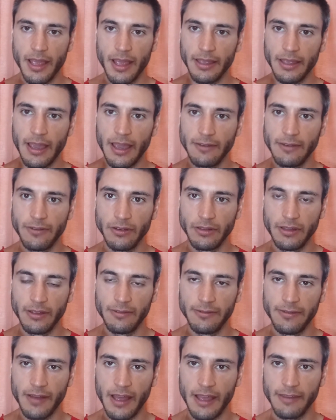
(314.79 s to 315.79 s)
Gate
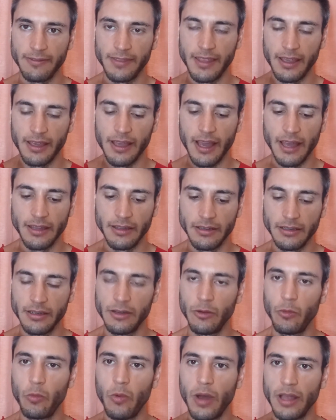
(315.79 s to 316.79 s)
45, the
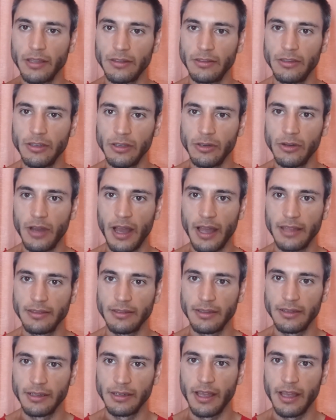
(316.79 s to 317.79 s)
gatherer. What do you hunt
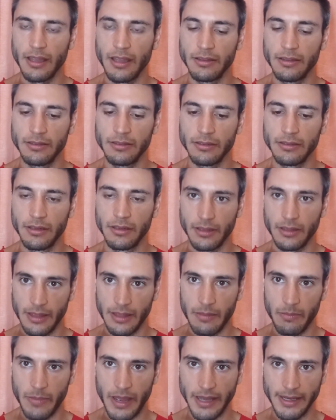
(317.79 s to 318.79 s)
and gather?
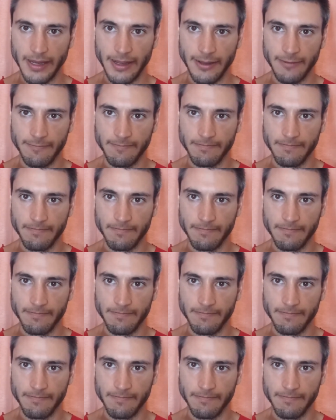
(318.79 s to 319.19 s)
The money?